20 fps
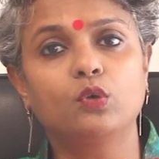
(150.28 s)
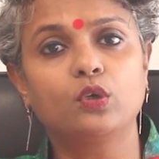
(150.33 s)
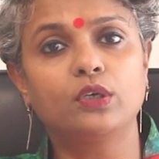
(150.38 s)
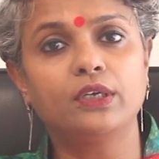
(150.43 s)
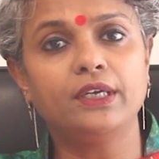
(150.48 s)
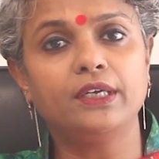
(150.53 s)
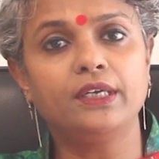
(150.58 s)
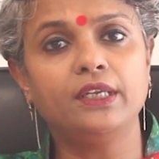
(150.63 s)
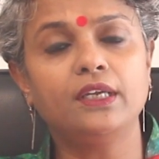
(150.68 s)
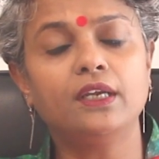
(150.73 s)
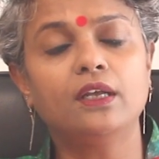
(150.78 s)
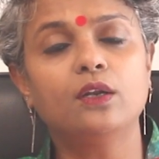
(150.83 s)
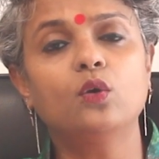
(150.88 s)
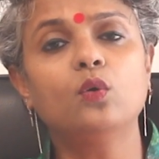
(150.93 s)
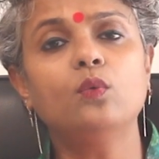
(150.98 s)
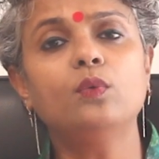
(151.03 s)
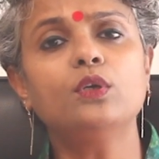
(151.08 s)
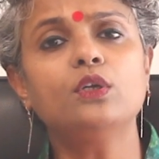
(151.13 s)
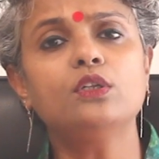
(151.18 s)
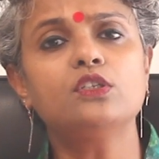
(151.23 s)
motility, and
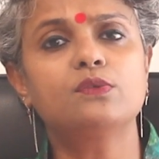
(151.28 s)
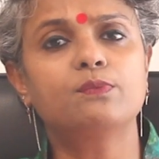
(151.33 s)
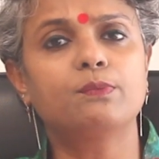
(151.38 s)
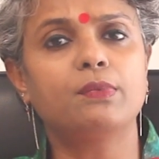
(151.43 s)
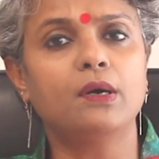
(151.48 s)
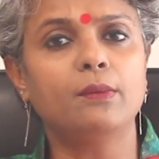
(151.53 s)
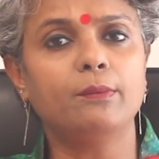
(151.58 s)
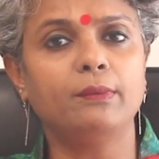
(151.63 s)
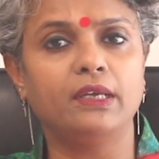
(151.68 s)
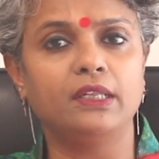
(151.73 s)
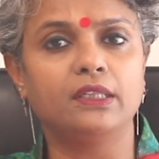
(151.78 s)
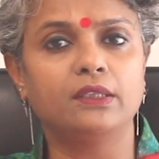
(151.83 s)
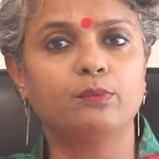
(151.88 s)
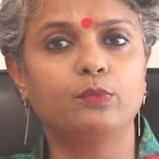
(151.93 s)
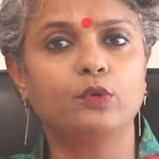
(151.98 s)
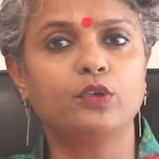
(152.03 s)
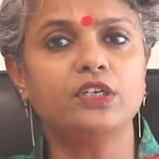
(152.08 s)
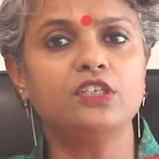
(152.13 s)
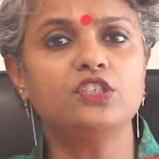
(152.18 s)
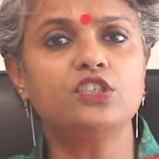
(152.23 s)
overall sperm health,
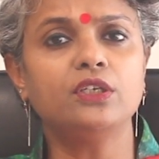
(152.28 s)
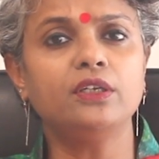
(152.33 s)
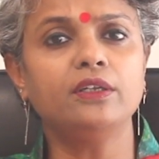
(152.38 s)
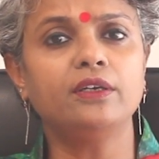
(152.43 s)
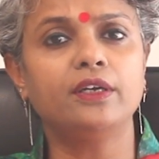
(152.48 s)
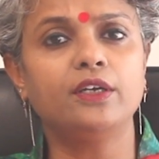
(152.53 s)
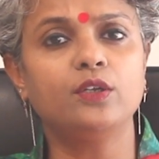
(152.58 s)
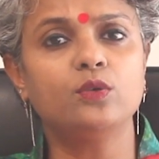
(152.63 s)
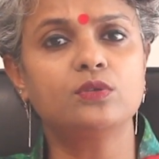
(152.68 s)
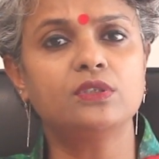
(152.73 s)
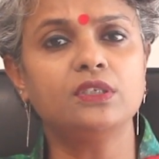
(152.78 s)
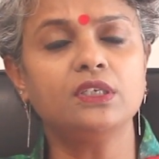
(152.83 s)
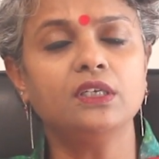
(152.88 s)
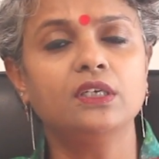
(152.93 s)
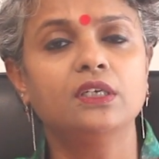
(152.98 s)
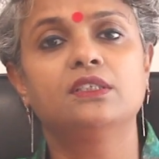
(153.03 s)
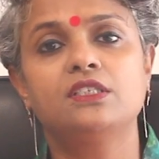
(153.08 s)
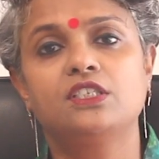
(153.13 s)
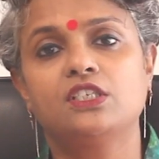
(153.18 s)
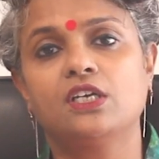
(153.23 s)
potentially reducing the